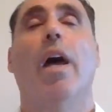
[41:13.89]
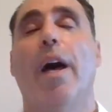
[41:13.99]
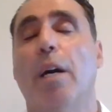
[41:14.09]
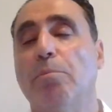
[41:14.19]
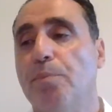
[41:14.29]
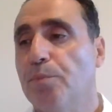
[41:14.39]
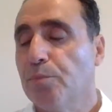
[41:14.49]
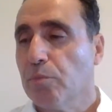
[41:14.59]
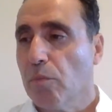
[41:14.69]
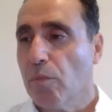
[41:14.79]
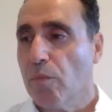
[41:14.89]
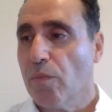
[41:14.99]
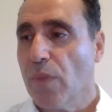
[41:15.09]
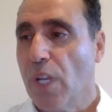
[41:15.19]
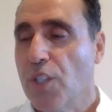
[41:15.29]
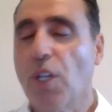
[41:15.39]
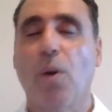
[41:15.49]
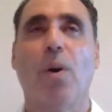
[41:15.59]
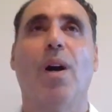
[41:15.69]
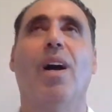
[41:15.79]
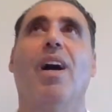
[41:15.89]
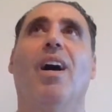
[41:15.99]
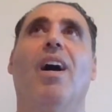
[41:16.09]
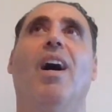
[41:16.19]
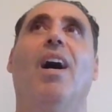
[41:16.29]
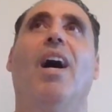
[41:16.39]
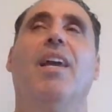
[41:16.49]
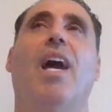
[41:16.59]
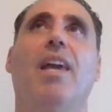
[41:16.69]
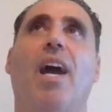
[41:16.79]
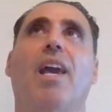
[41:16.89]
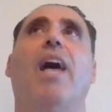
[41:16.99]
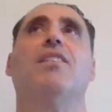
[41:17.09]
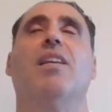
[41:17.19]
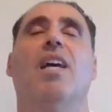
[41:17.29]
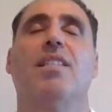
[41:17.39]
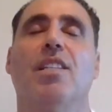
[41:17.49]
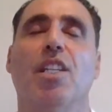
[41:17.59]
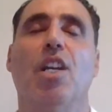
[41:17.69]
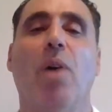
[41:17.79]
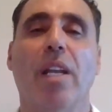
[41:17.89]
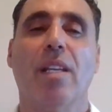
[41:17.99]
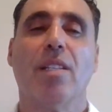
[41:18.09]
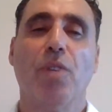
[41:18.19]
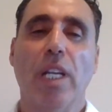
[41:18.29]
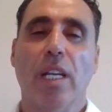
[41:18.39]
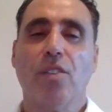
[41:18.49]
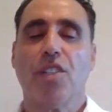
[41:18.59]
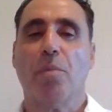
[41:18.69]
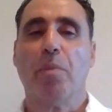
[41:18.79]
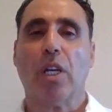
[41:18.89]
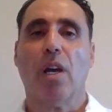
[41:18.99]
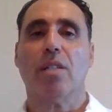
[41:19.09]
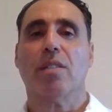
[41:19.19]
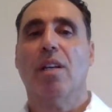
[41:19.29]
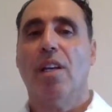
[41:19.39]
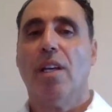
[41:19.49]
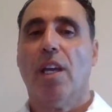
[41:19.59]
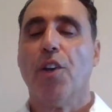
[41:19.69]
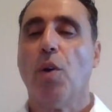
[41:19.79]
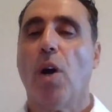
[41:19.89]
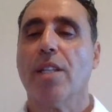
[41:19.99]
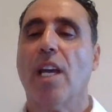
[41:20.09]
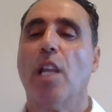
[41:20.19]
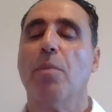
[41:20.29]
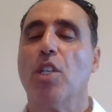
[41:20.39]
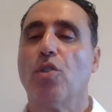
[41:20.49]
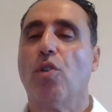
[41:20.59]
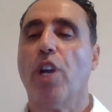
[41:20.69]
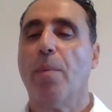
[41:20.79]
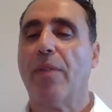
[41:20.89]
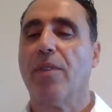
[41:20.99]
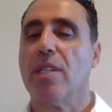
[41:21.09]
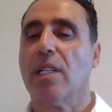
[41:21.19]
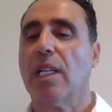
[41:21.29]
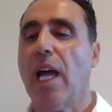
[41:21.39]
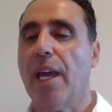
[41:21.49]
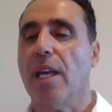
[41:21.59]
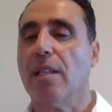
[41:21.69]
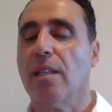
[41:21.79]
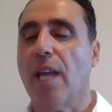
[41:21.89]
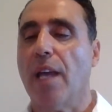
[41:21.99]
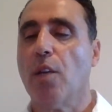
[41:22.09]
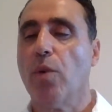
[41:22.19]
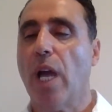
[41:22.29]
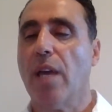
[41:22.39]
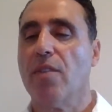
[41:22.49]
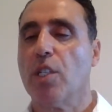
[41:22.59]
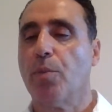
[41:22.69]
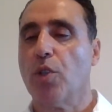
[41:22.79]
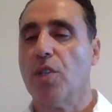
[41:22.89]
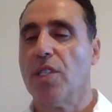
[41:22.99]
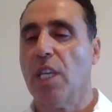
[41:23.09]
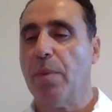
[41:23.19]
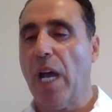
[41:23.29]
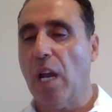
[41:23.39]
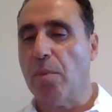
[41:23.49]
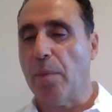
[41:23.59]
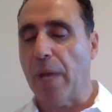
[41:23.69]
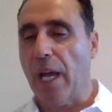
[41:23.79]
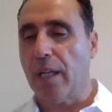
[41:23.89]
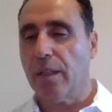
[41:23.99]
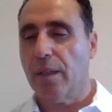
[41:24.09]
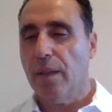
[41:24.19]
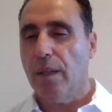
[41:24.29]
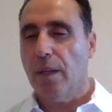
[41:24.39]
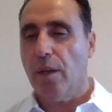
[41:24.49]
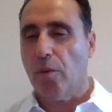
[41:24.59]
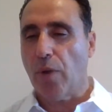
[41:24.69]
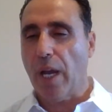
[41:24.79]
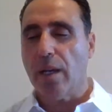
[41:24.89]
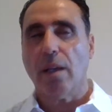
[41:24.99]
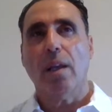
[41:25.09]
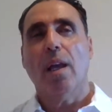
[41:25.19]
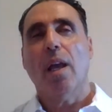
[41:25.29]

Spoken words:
So I asked her, I said, you know what? It's really interesting because here you are telling me a story about this client that you were not even supposed to see behind my back, right?